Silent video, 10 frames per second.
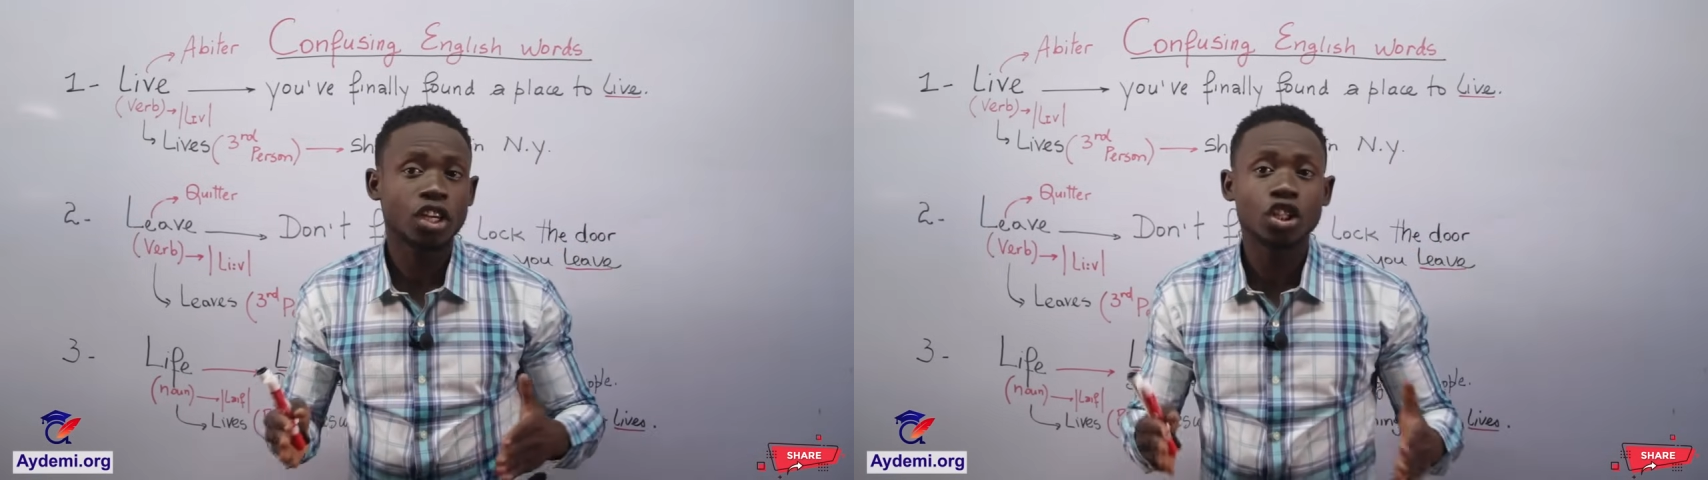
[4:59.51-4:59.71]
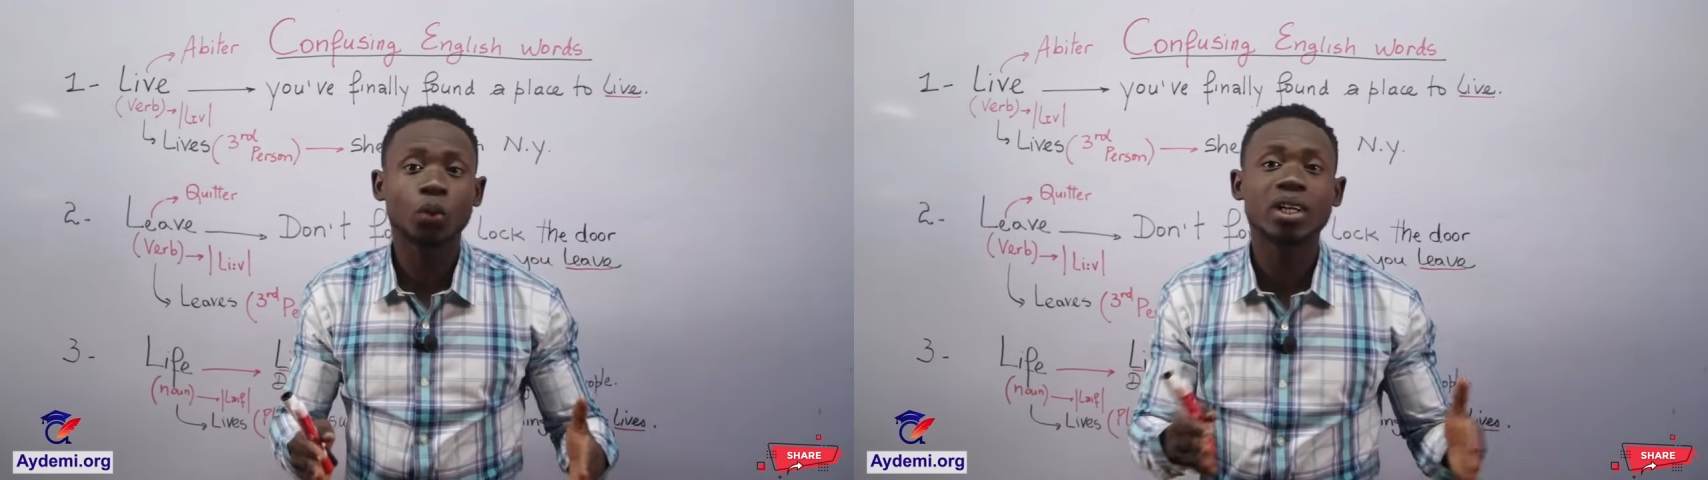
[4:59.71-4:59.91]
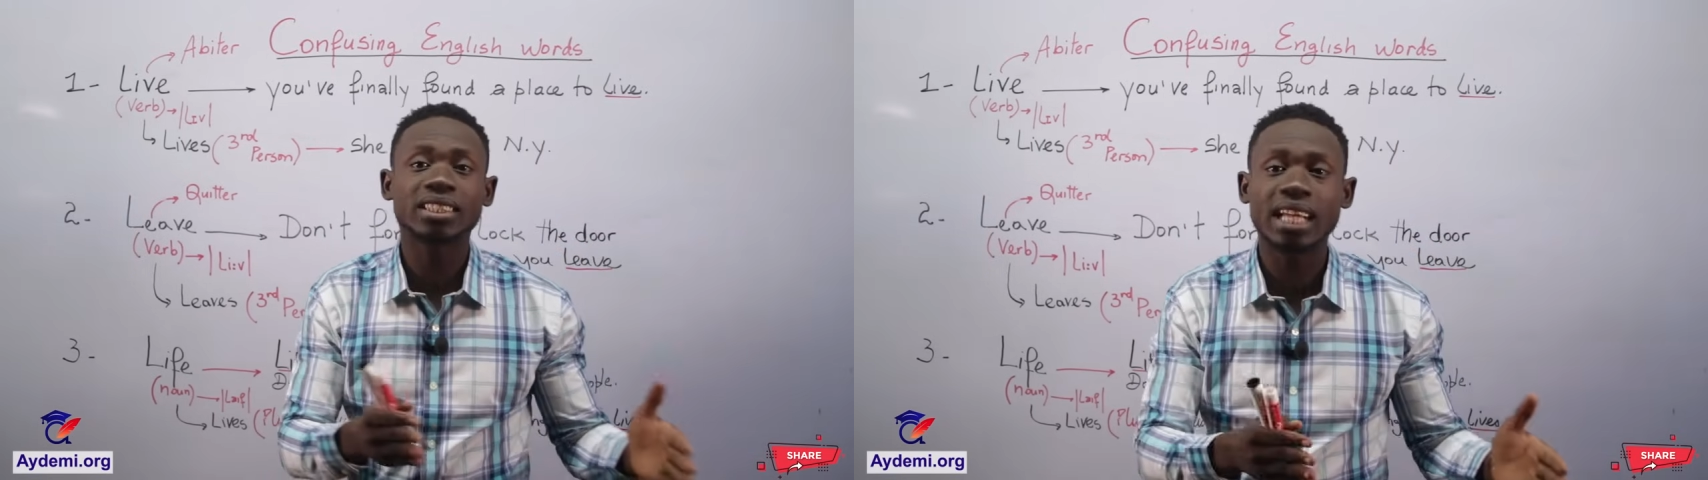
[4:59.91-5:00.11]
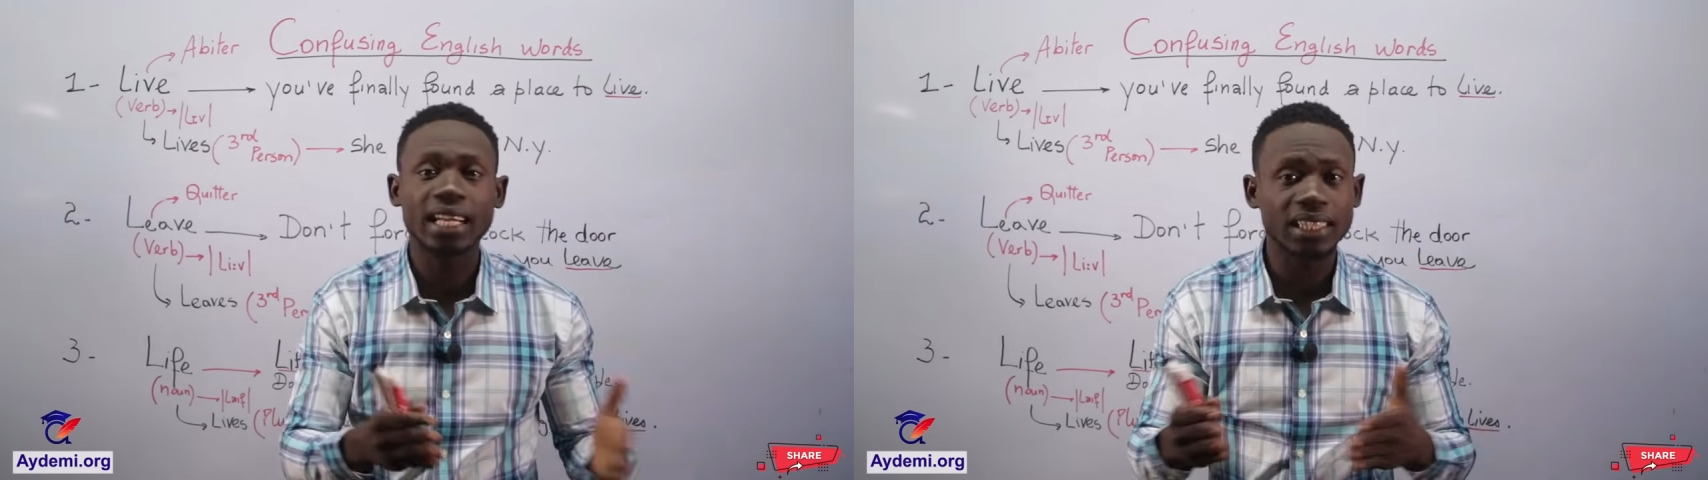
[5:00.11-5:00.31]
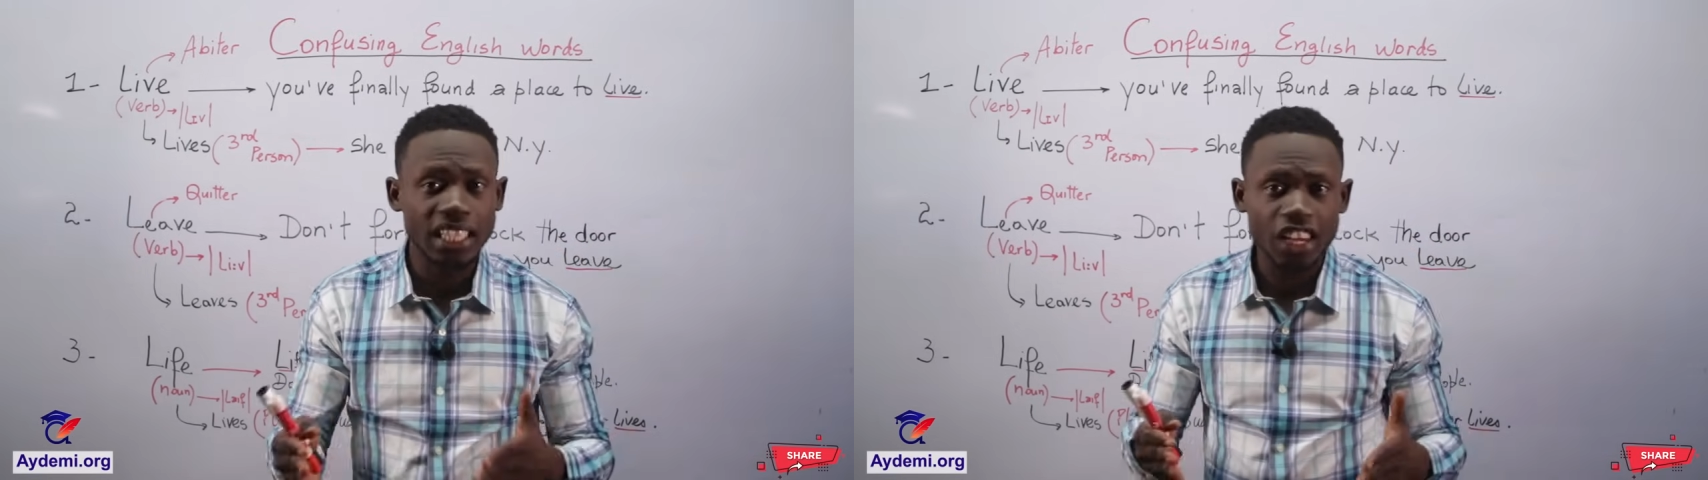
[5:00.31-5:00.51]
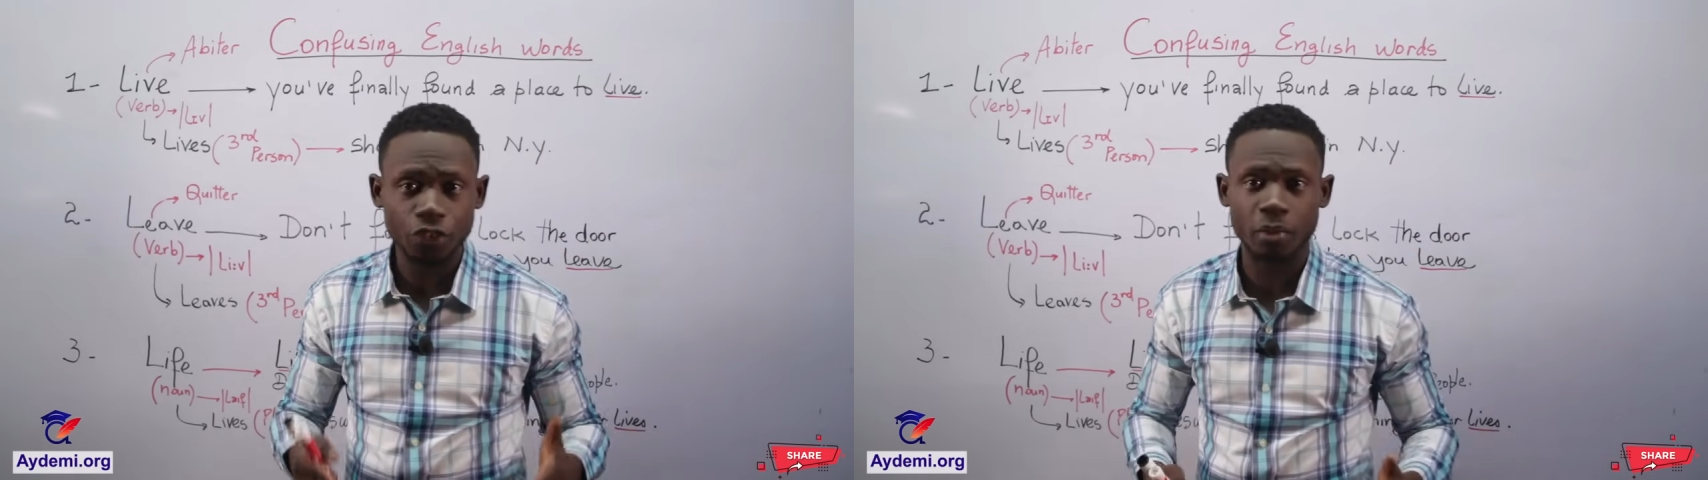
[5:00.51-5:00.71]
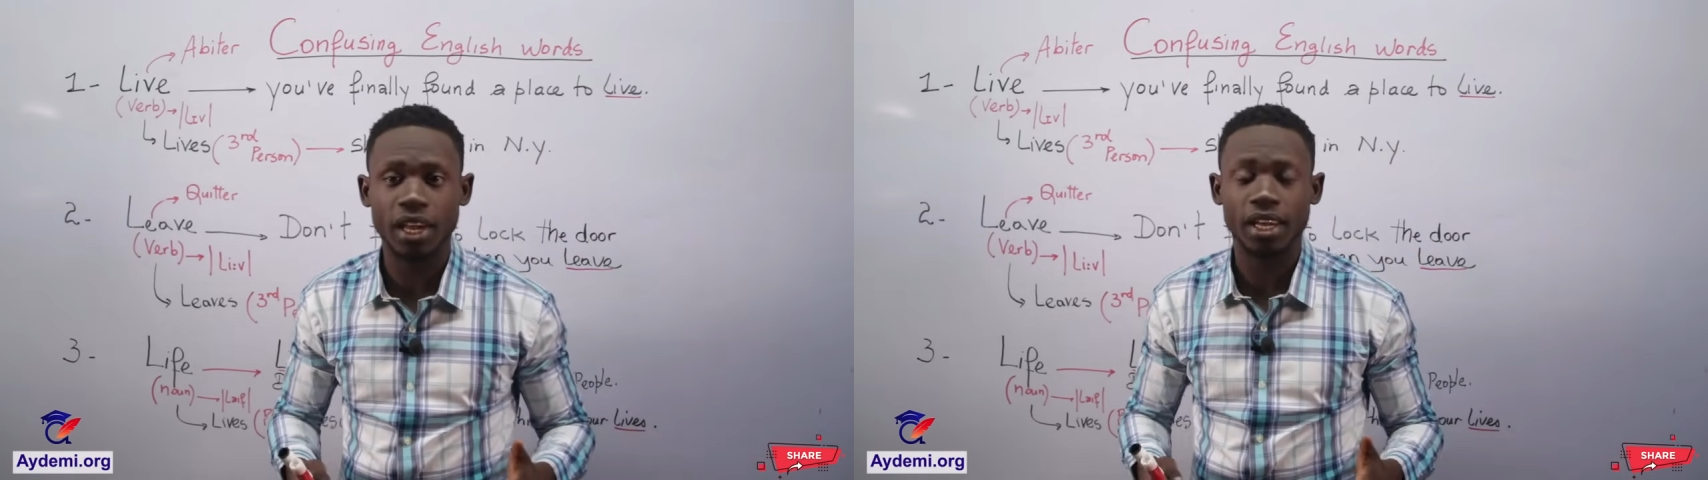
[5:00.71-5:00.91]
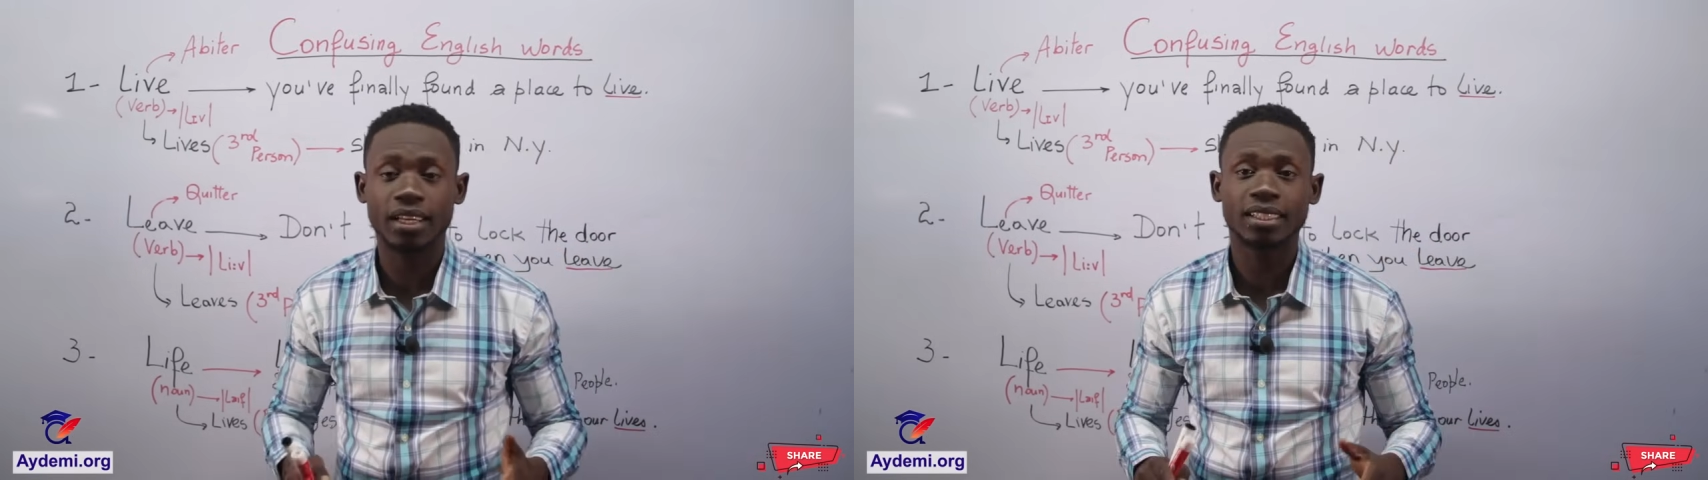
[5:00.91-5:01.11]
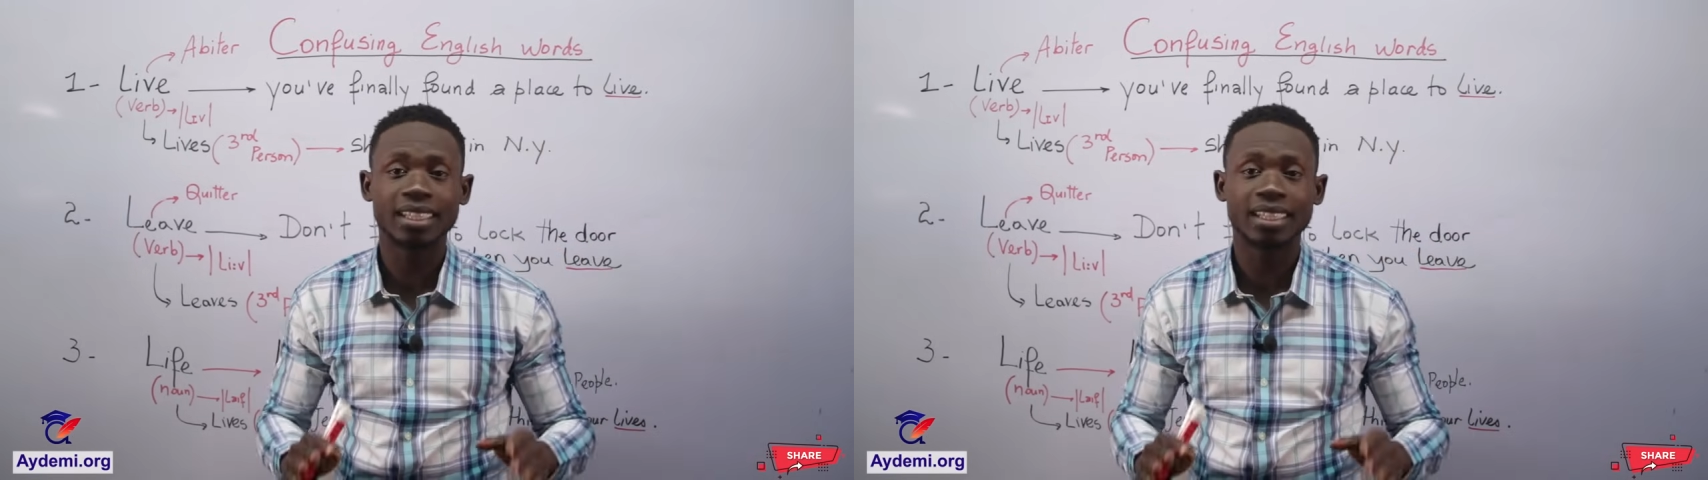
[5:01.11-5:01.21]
You will not leave me.